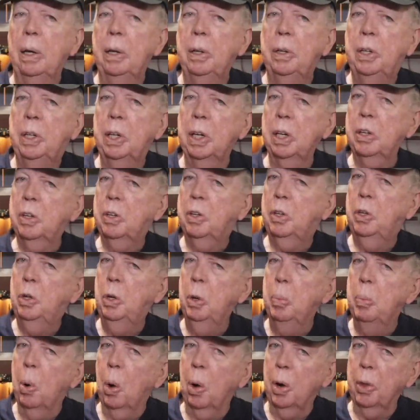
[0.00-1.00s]
Just
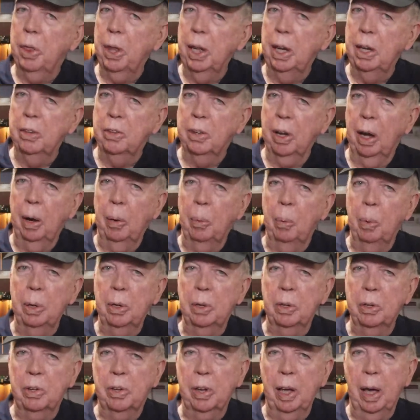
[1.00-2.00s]
two more things I
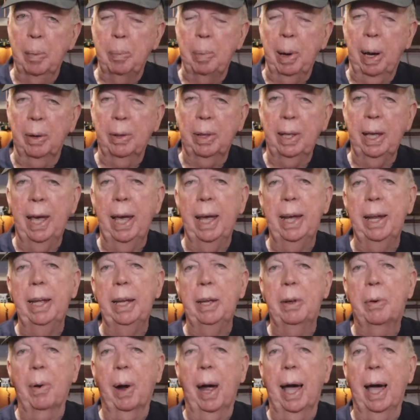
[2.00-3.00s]
want to say about the
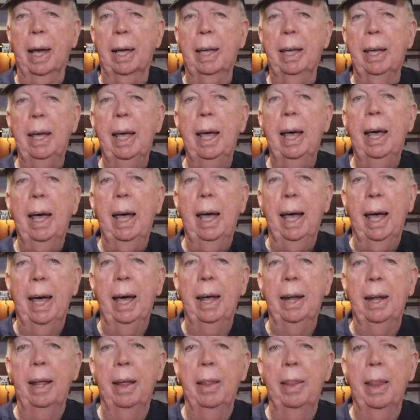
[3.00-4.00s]
80 track,
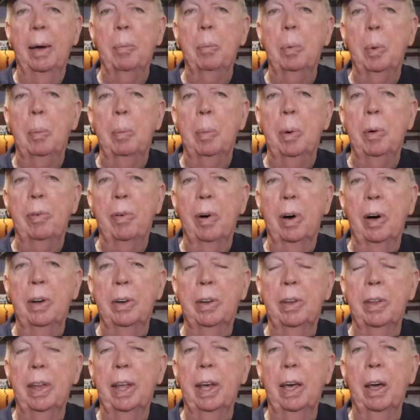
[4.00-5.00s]
and then we'll move
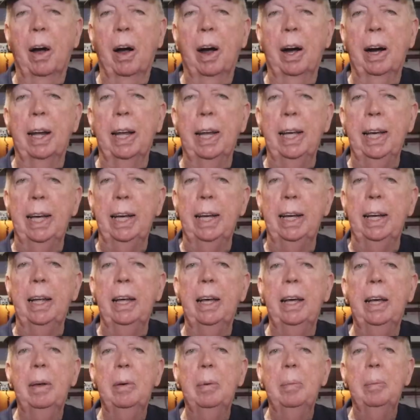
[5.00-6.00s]
on to the yard
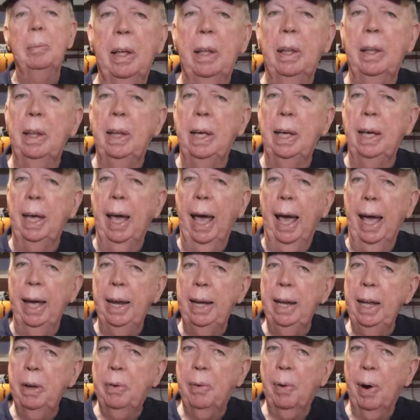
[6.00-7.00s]
lead. The
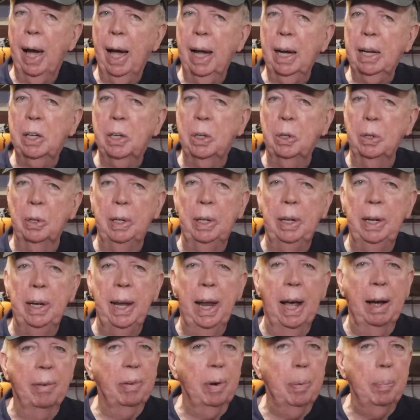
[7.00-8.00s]
80 track should
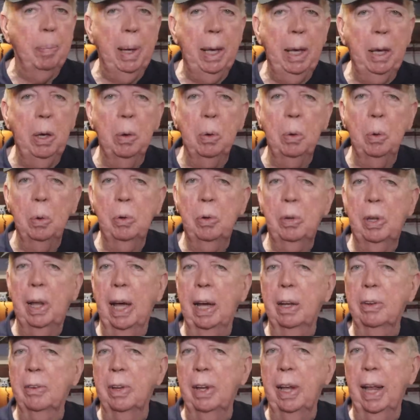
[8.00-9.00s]
never be used
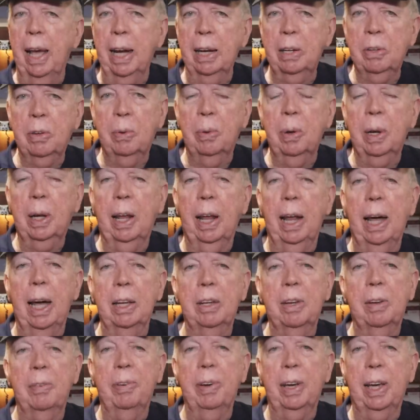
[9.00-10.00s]
as an extra
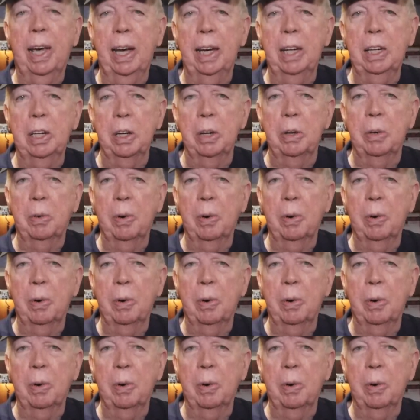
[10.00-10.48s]
classification